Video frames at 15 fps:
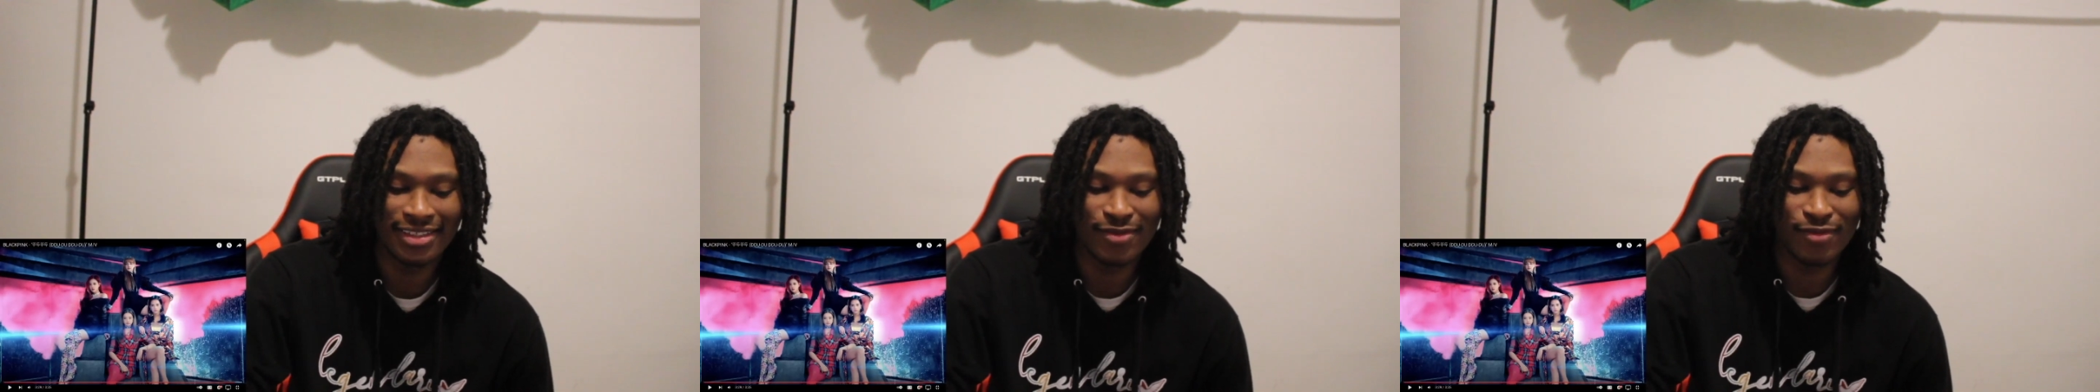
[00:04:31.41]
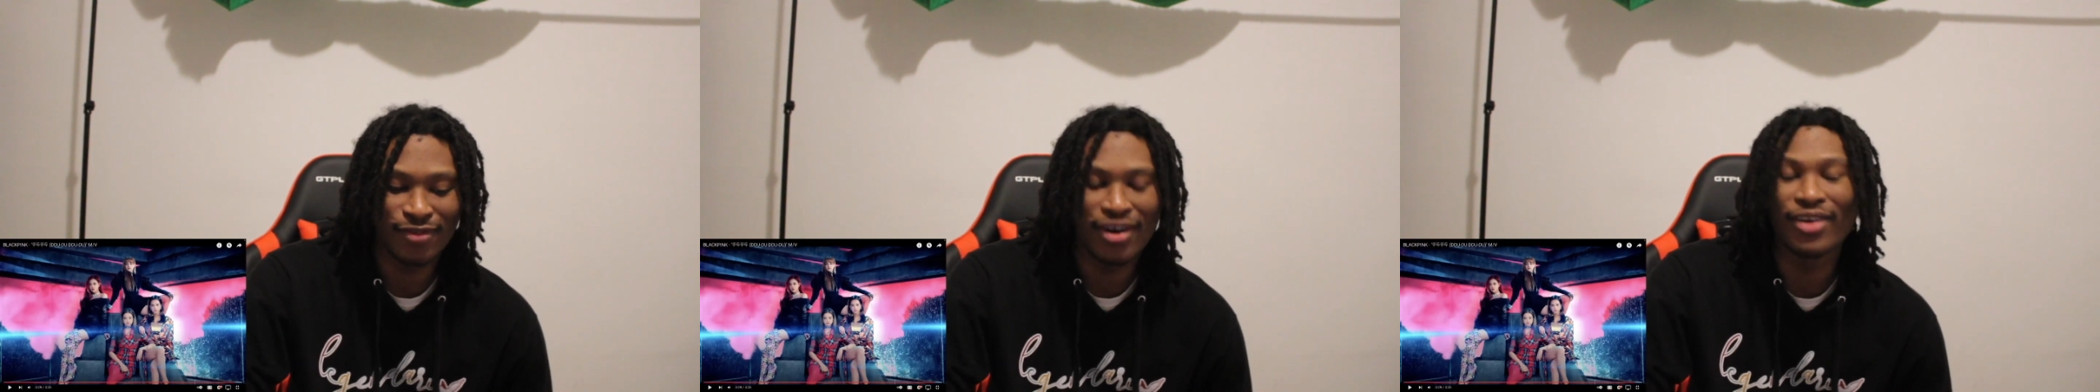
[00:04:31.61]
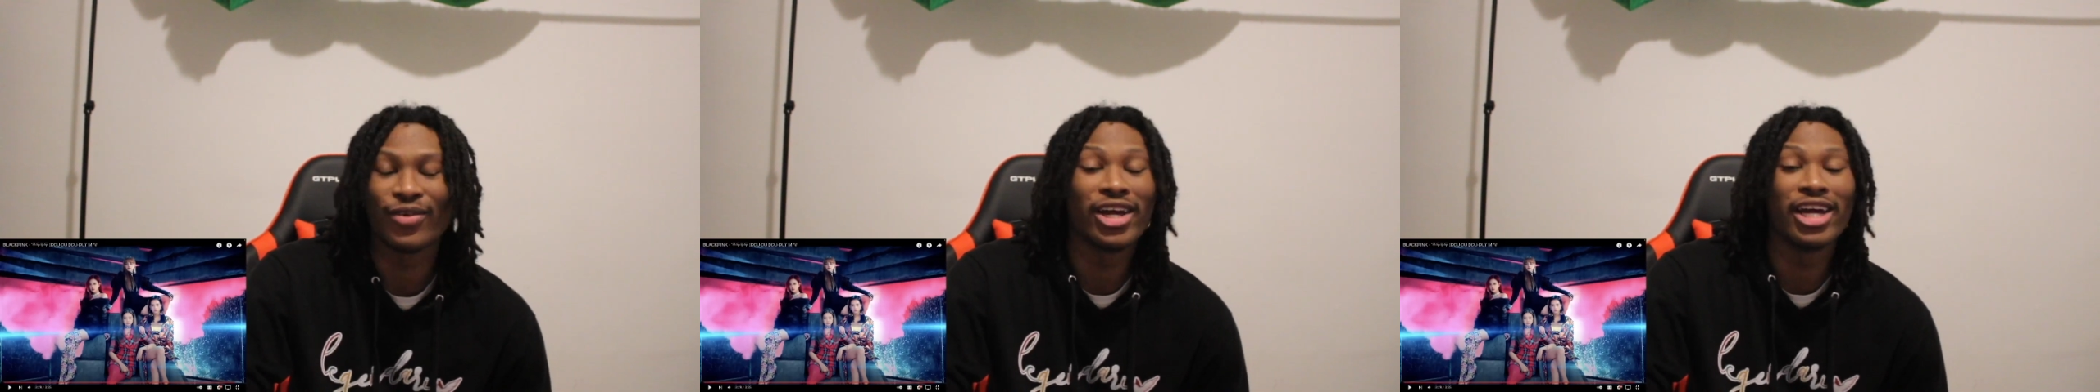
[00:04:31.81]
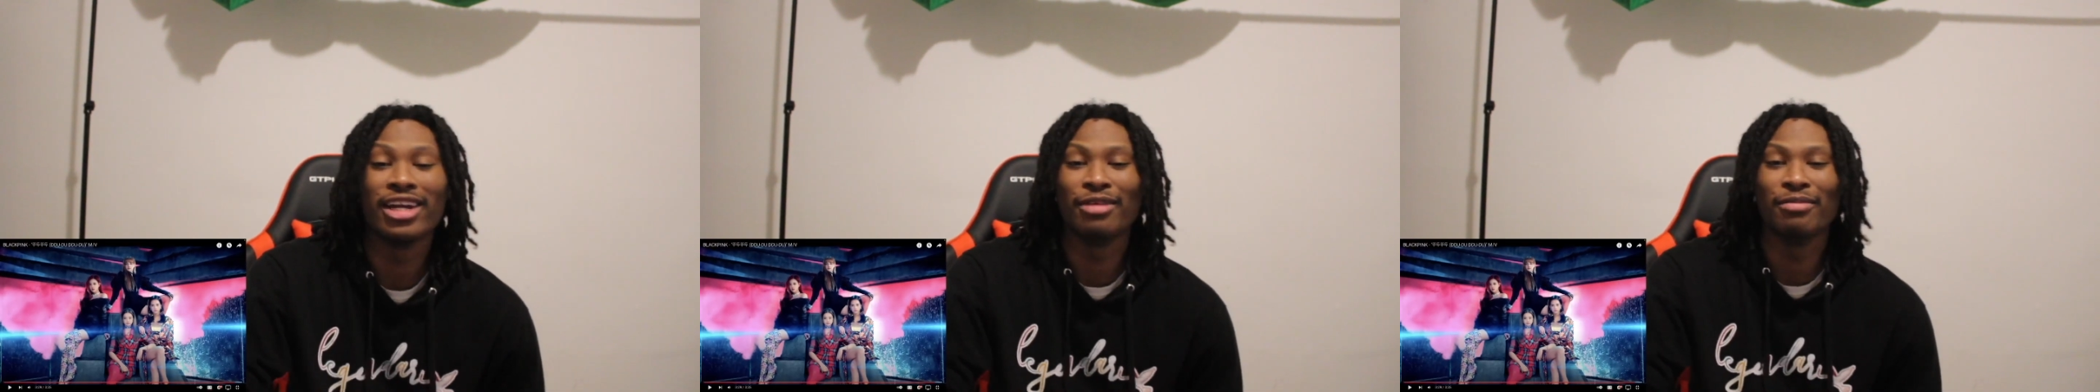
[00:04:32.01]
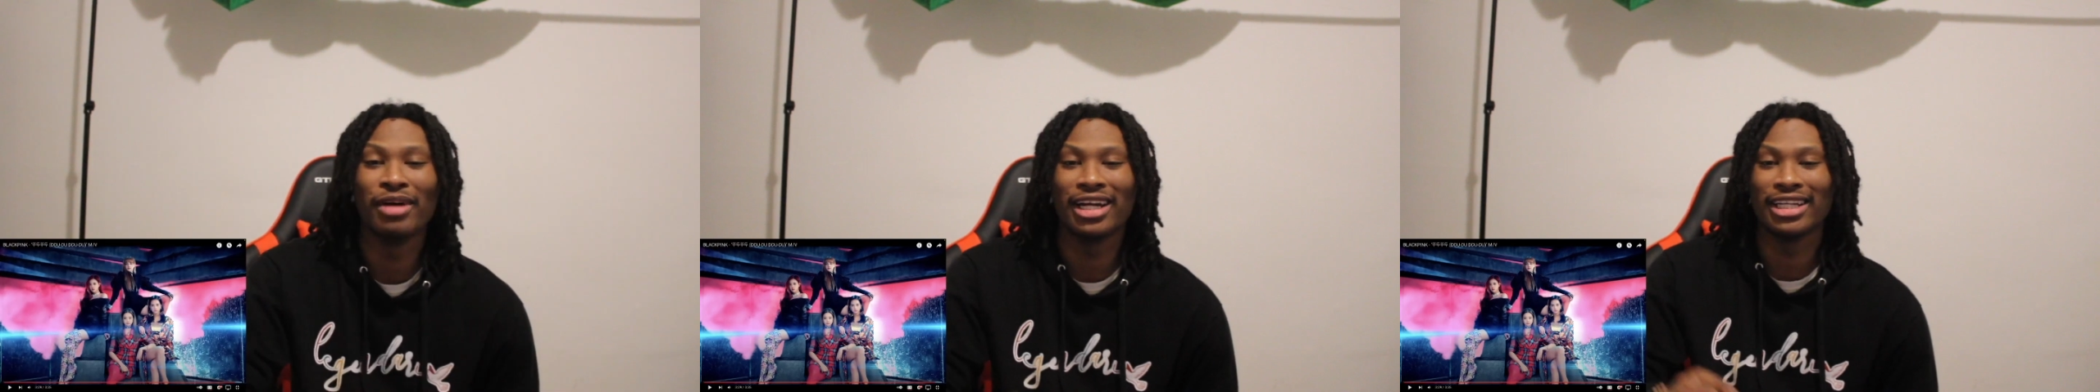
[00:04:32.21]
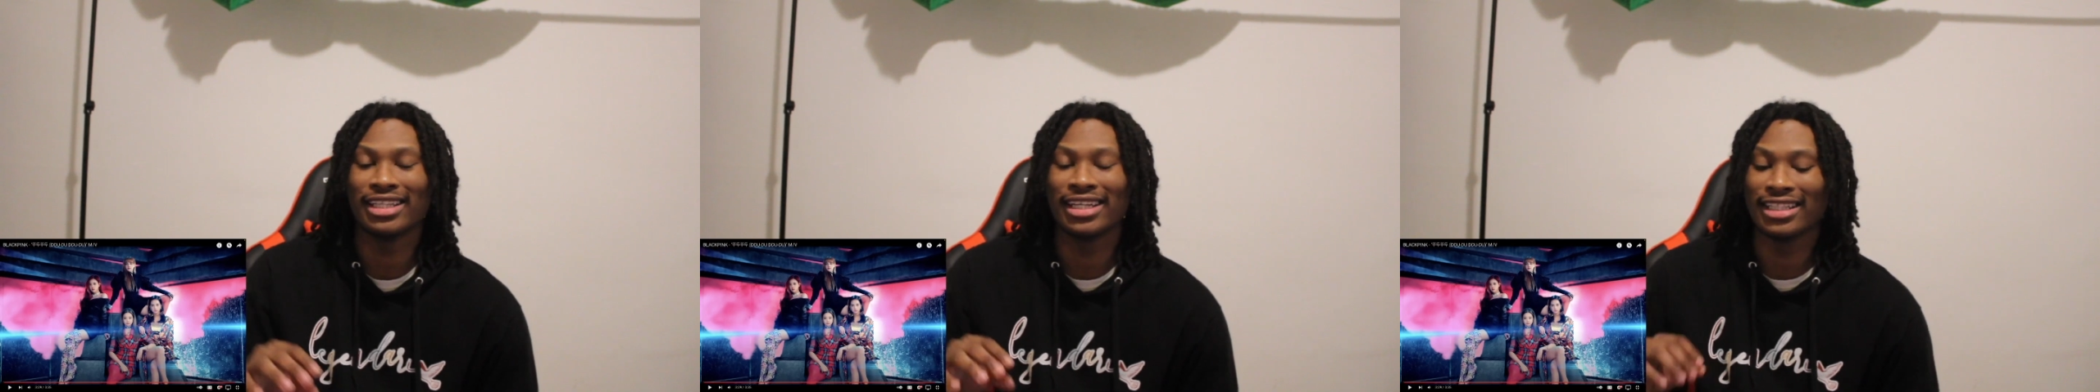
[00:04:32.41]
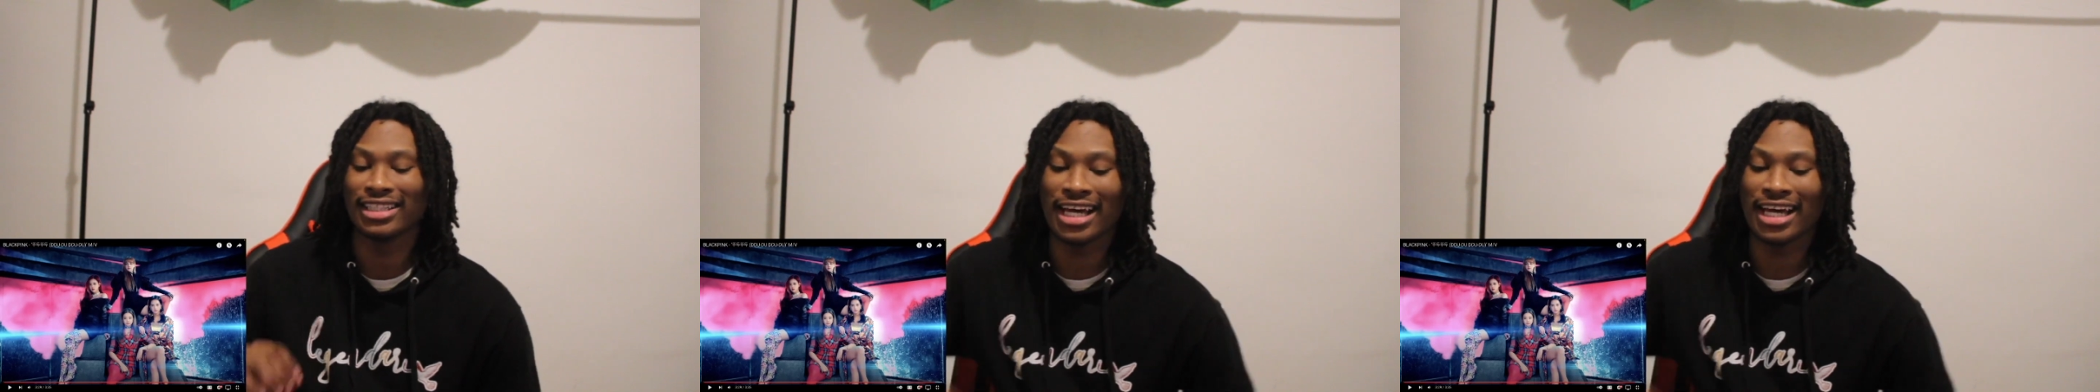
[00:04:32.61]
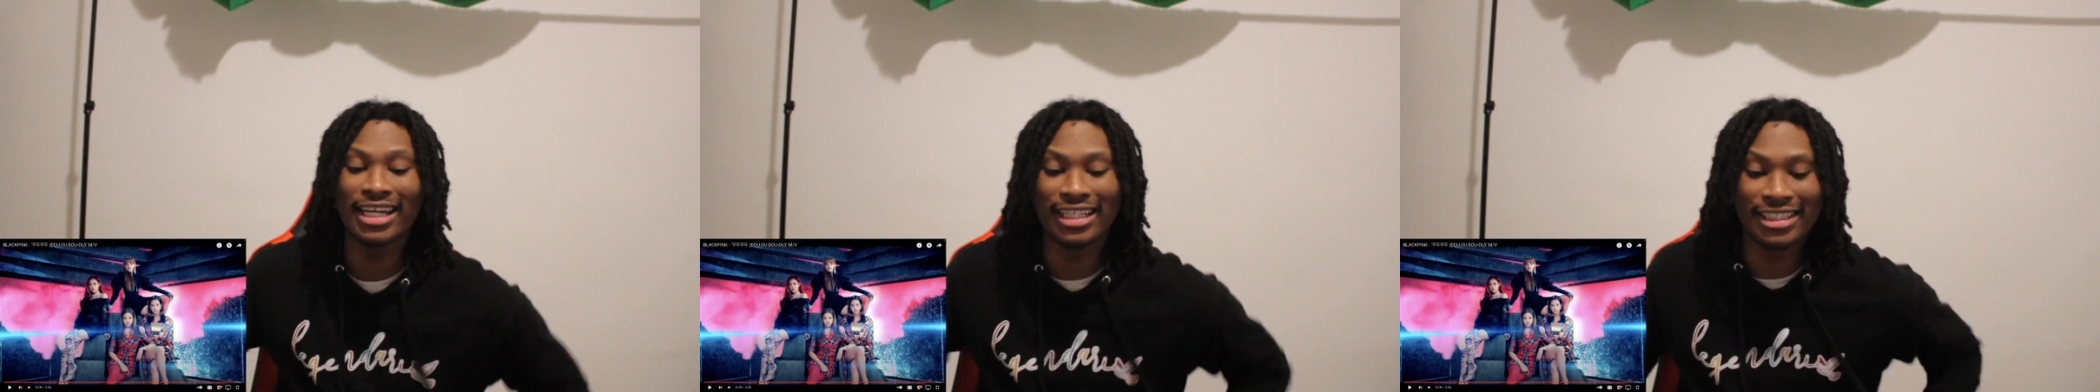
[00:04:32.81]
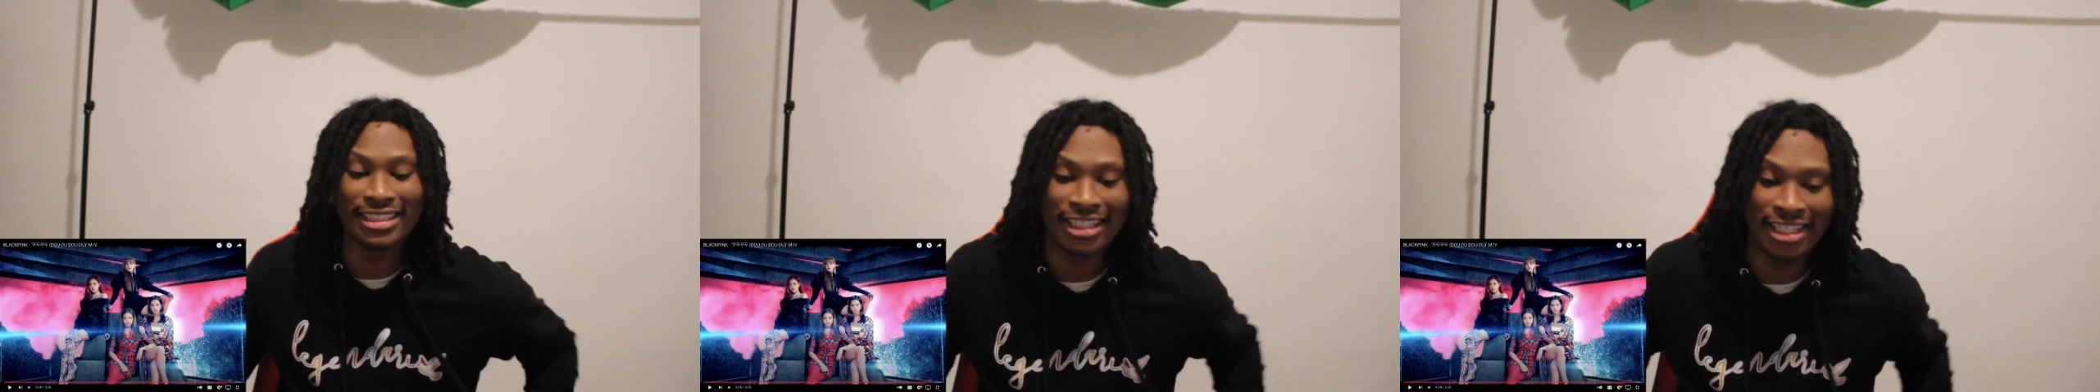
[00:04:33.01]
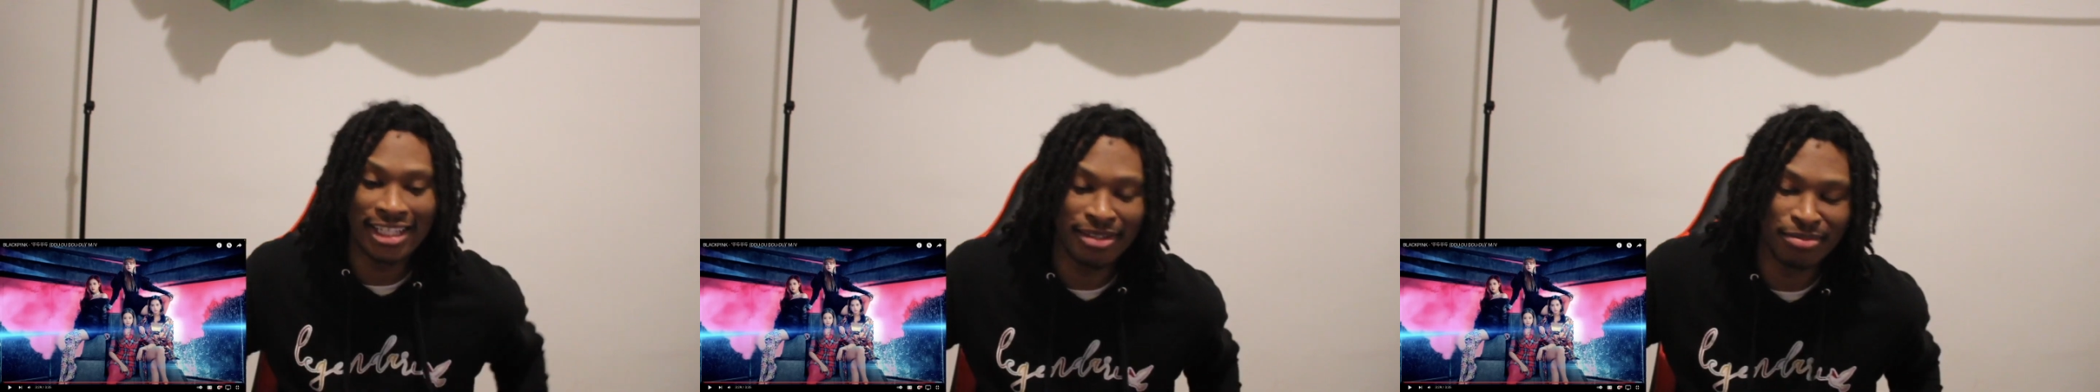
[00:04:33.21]
Fuck what anybody think. That is
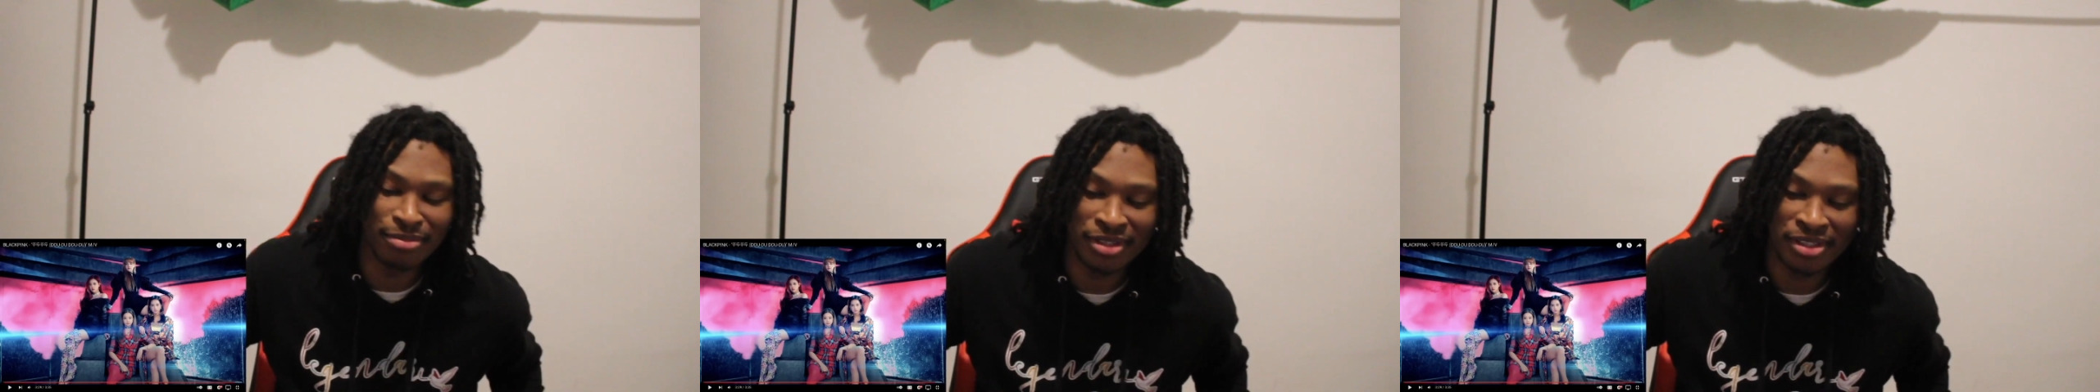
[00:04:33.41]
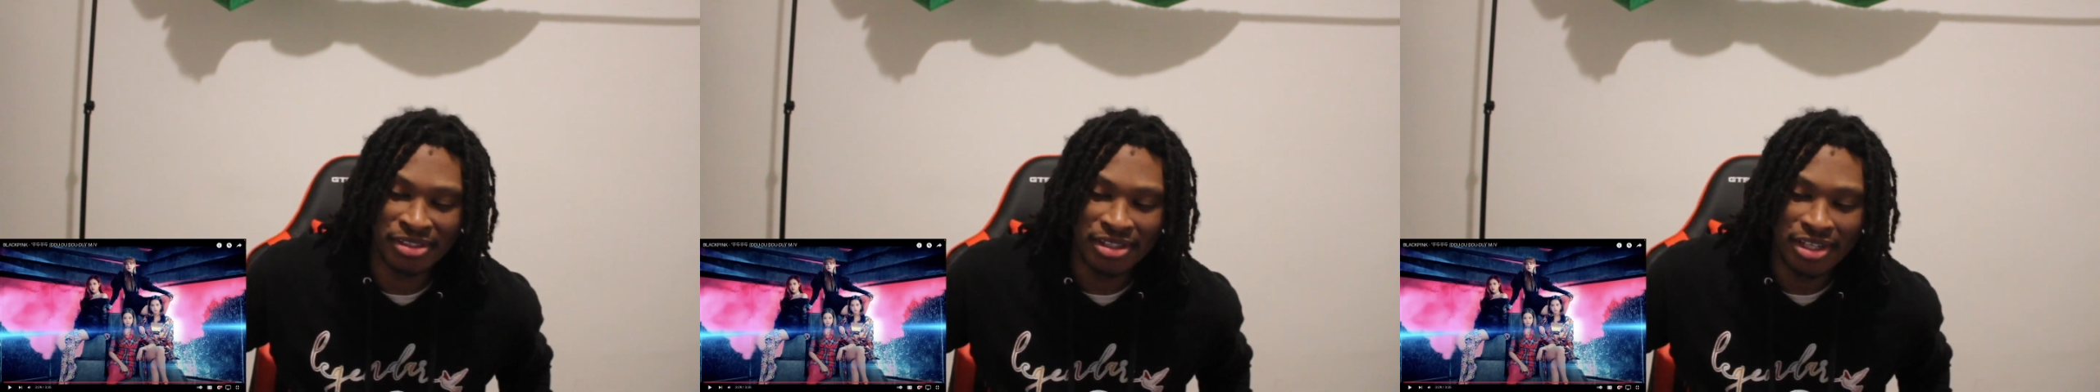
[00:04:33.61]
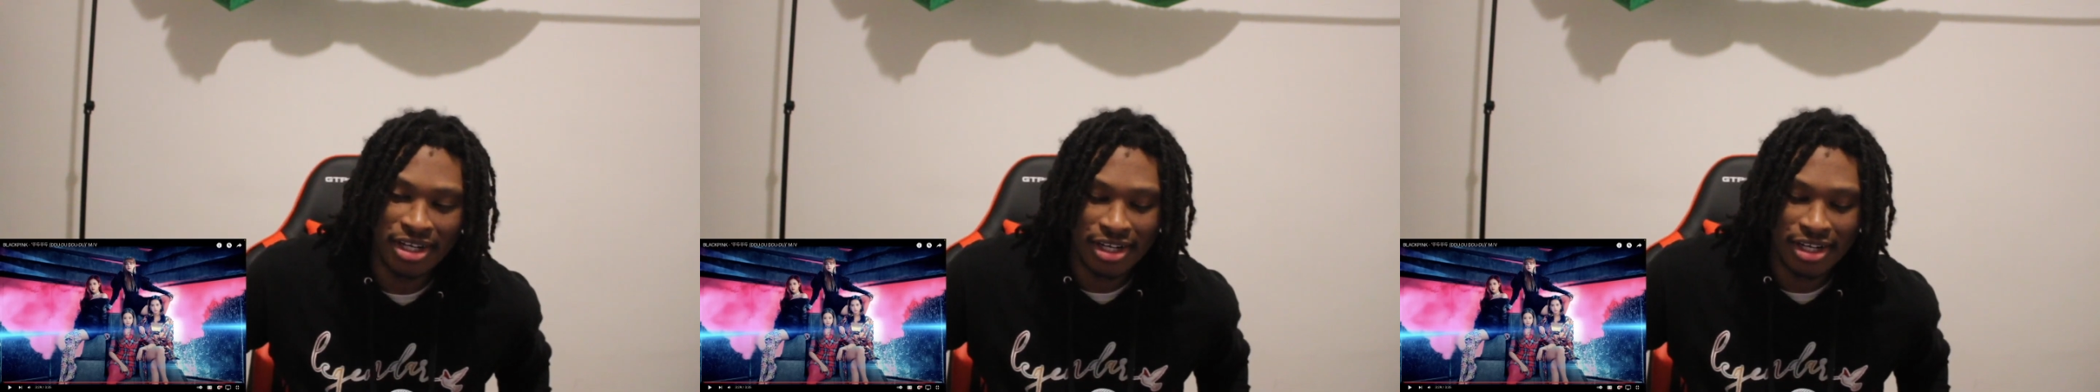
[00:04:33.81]
lit, bro.